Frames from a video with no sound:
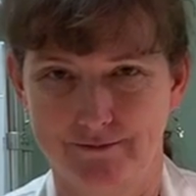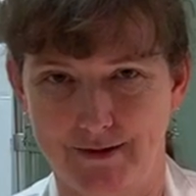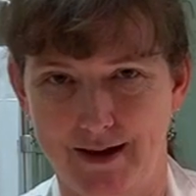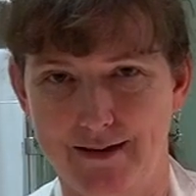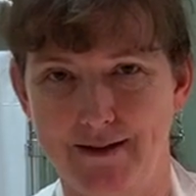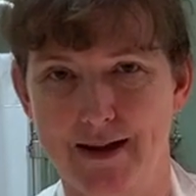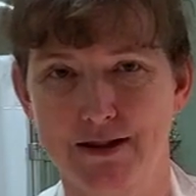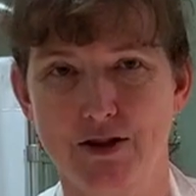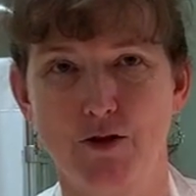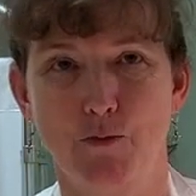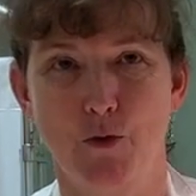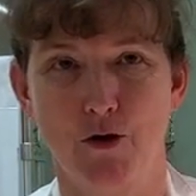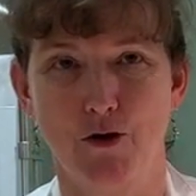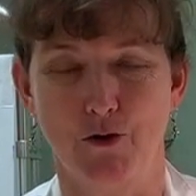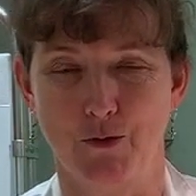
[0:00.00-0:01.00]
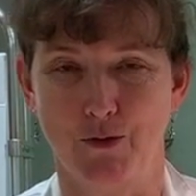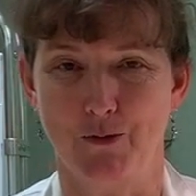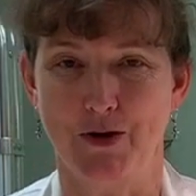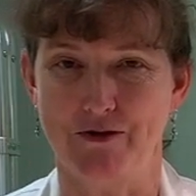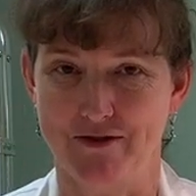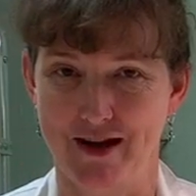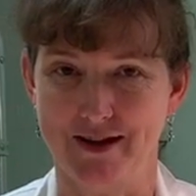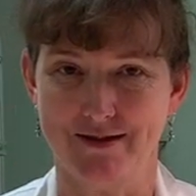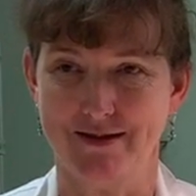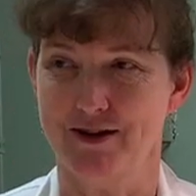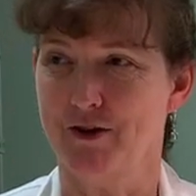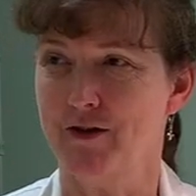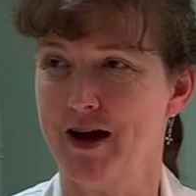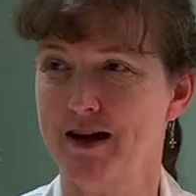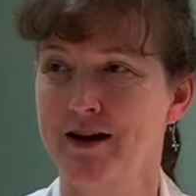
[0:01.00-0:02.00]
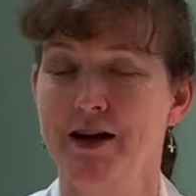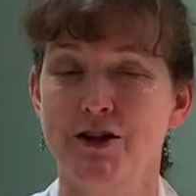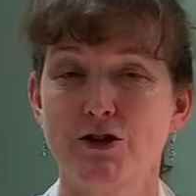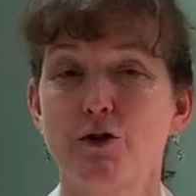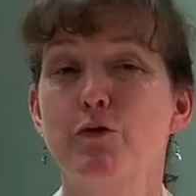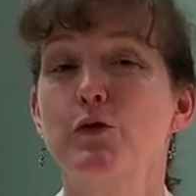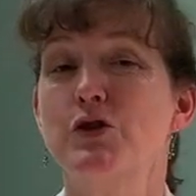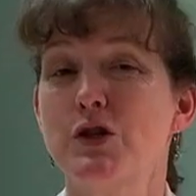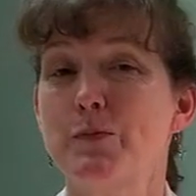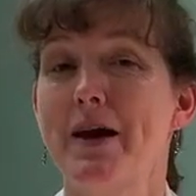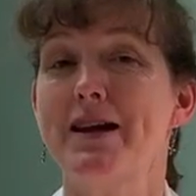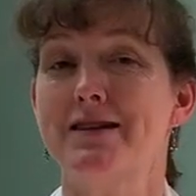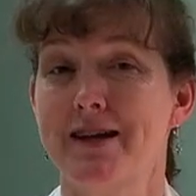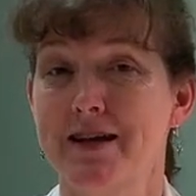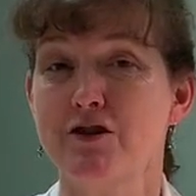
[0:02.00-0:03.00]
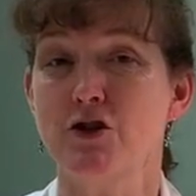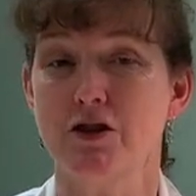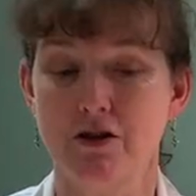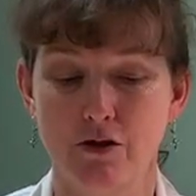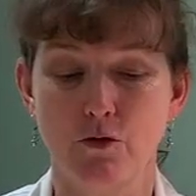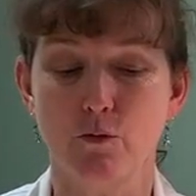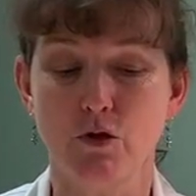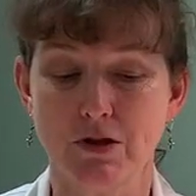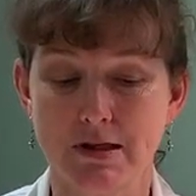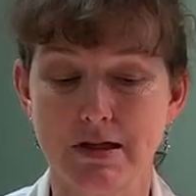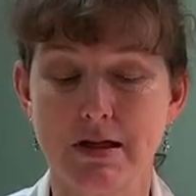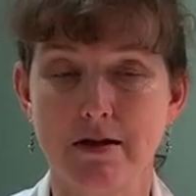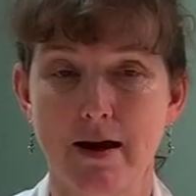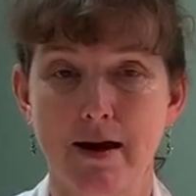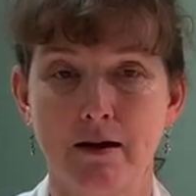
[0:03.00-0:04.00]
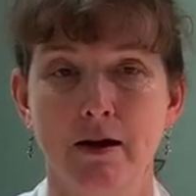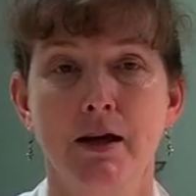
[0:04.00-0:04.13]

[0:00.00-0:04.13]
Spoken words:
And that's the Moro reflex, okay? So if we'll just pay attention, we'll see that.